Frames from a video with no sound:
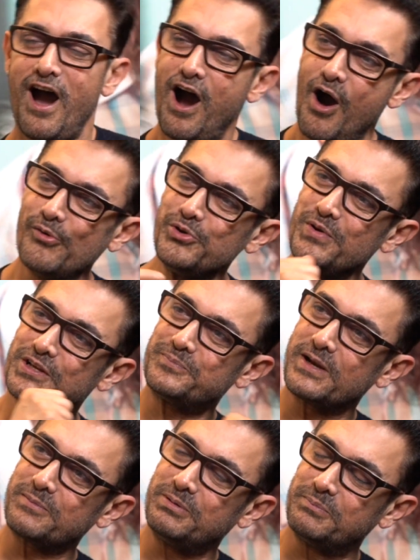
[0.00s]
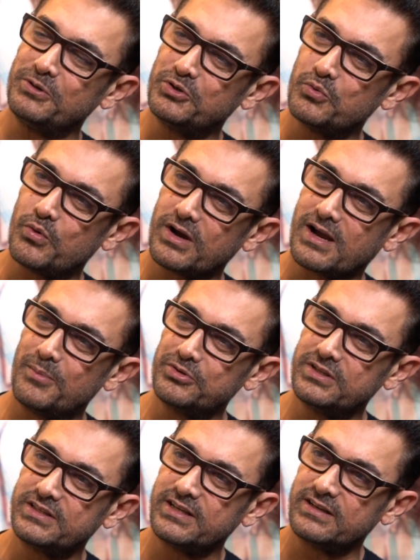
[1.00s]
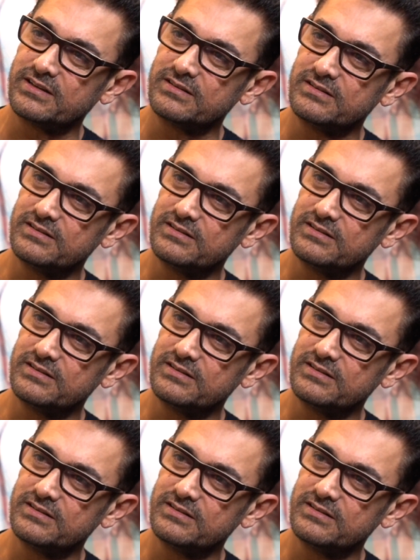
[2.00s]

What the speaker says: How do you expect people to come to the theatre?